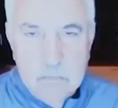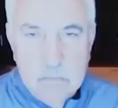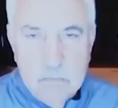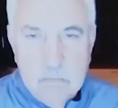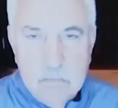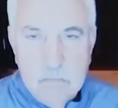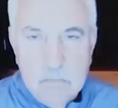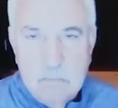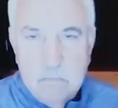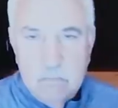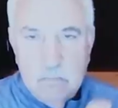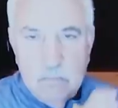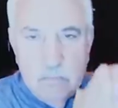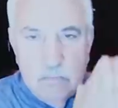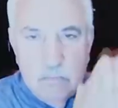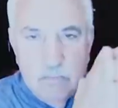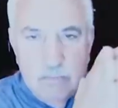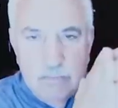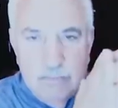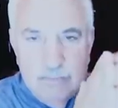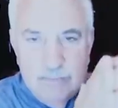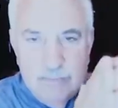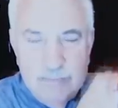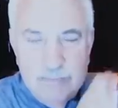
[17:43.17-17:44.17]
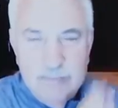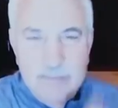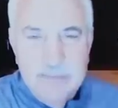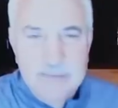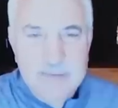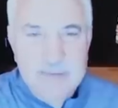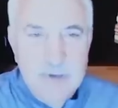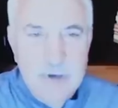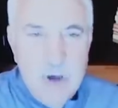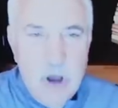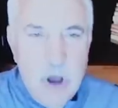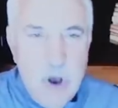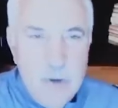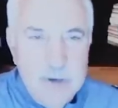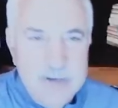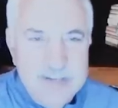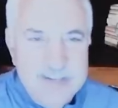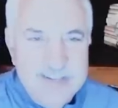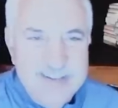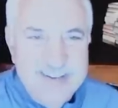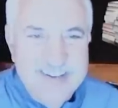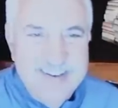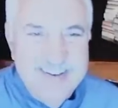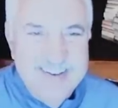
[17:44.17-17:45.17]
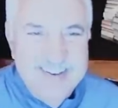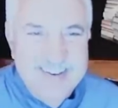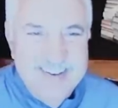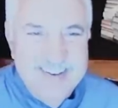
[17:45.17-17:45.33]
Tom Friedman. You're always a pleasure and a